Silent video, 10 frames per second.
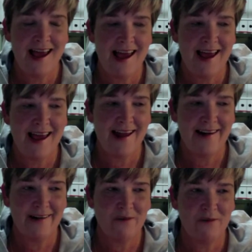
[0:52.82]

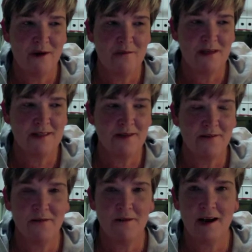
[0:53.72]
And find
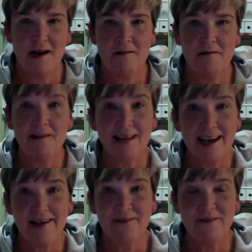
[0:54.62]
myself on annual
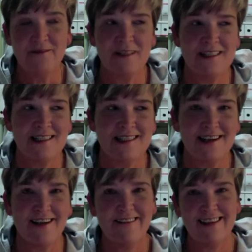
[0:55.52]
leave, which is a
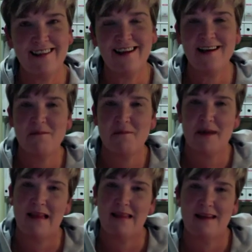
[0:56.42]
good thing and a
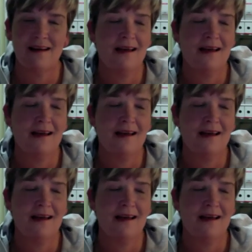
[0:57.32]
bad thing,